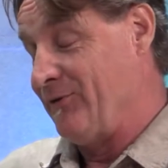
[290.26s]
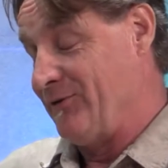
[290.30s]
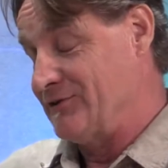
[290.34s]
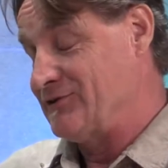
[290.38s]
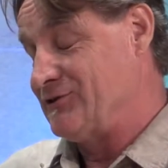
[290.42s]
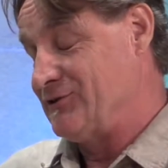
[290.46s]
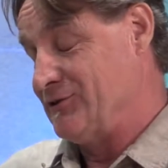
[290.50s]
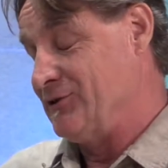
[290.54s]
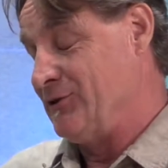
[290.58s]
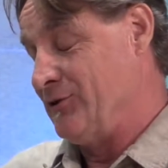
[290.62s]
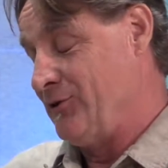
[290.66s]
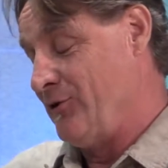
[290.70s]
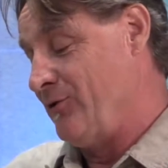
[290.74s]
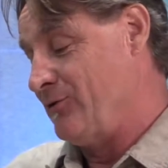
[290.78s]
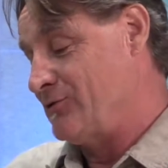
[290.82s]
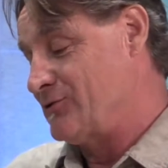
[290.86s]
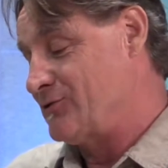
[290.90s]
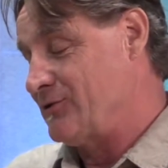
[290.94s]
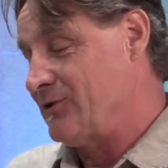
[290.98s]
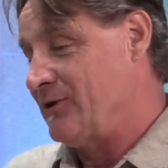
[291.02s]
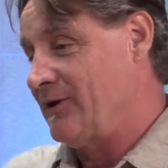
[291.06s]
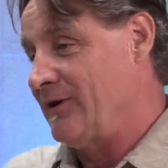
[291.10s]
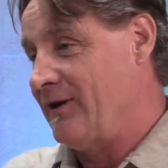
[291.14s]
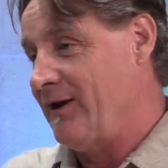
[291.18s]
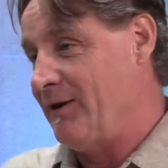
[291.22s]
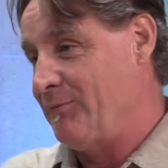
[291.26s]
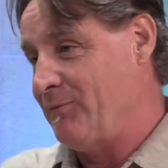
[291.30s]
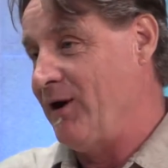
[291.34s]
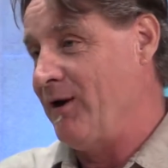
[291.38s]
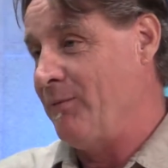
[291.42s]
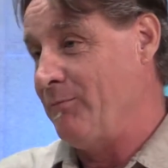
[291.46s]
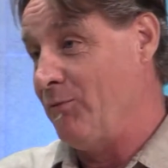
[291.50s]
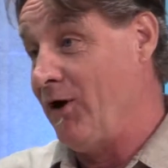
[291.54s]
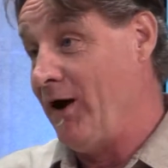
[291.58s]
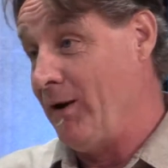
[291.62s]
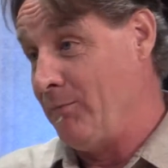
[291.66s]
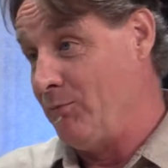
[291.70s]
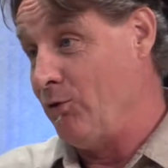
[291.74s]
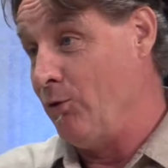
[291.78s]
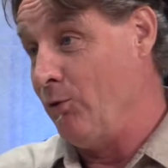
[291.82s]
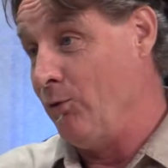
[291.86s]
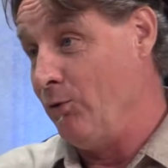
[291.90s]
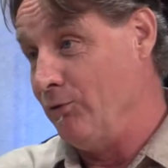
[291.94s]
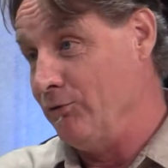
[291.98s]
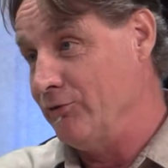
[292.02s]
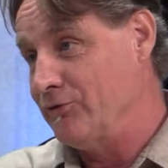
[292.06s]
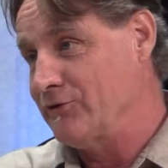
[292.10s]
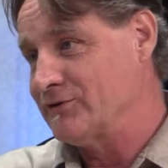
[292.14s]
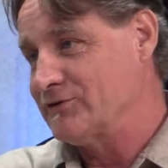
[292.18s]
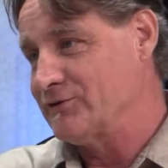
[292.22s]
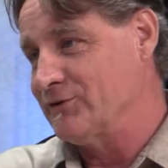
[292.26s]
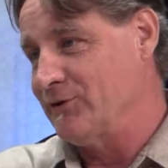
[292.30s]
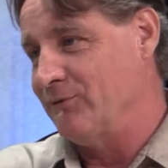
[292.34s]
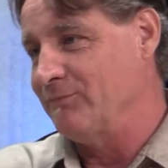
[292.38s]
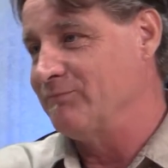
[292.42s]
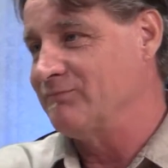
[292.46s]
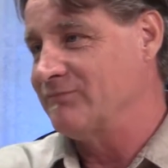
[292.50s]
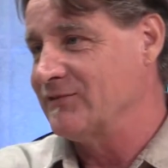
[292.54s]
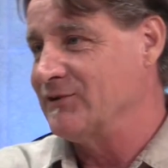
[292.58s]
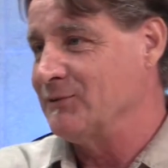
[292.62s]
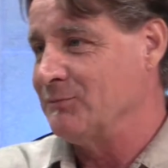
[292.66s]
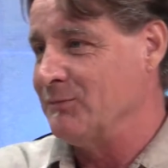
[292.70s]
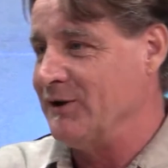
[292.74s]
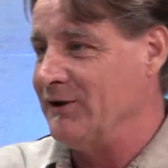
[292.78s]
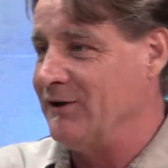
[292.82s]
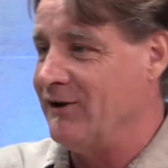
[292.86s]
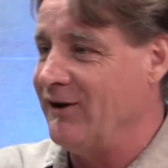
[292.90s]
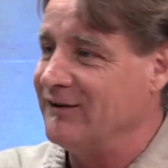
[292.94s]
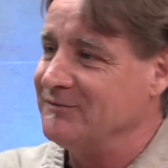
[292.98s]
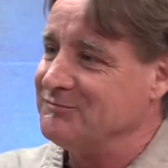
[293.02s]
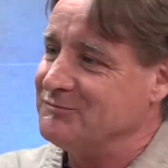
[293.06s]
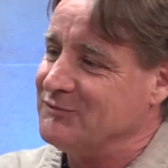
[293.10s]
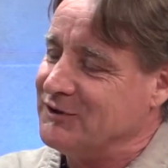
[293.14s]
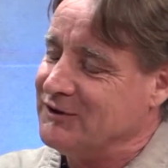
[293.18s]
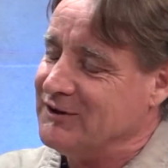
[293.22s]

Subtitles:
I want you to know. So I'm old, so you may not. But.